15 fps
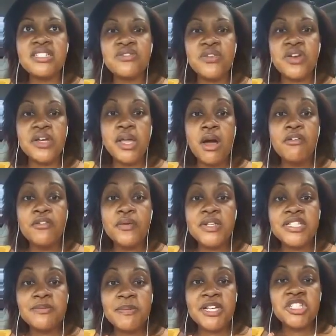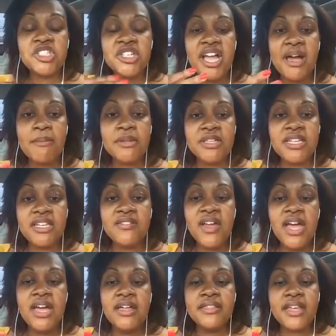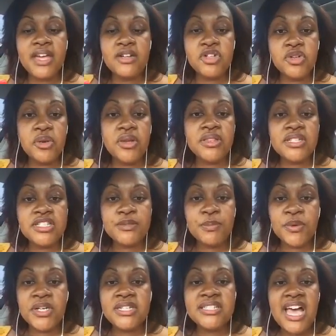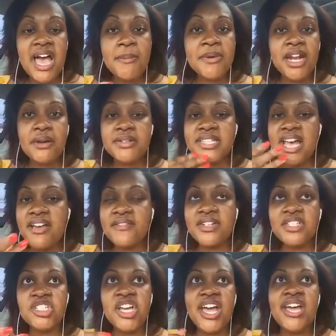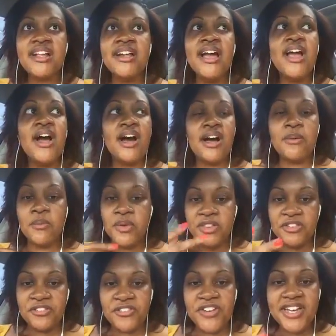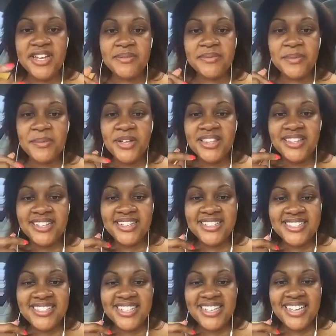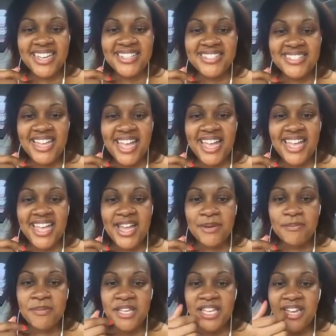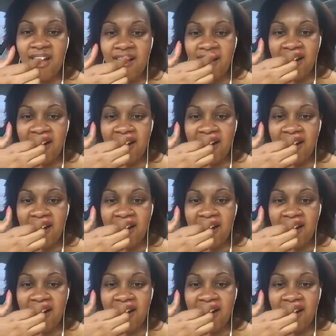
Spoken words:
it's very helpful, especially I believe that during the springtime, and I was having a chat with a friend, with ZSABREEN,